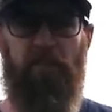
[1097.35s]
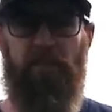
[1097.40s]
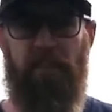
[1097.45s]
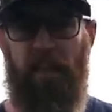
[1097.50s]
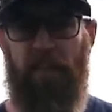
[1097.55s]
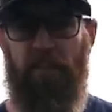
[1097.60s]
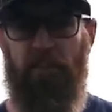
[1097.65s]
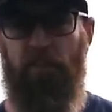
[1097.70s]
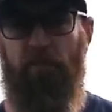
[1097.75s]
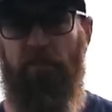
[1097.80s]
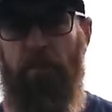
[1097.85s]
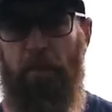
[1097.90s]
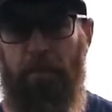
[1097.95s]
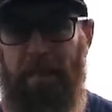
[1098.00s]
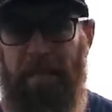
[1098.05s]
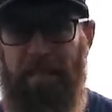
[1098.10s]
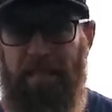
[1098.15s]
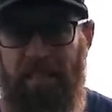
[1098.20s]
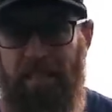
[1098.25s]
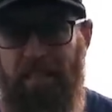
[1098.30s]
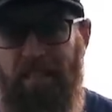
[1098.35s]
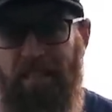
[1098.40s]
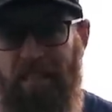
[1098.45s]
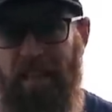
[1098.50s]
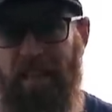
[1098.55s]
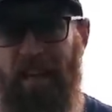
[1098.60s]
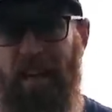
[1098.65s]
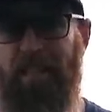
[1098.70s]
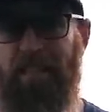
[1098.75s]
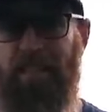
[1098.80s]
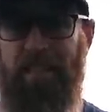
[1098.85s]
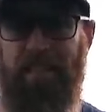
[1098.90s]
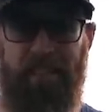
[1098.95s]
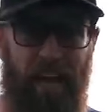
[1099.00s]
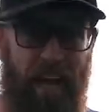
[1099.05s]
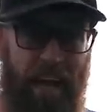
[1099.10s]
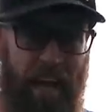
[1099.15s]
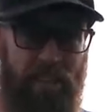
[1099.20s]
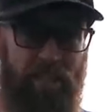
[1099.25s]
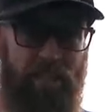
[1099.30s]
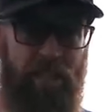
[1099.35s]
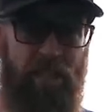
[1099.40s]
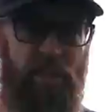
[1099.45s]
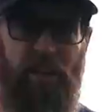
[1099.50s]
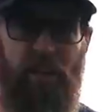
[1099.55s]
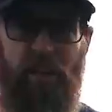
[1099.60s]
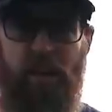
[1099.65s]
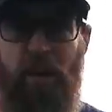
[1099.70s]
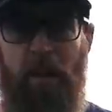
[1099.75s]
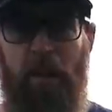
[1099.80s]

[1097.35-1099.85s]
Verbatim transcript: section of the PCT I did last year,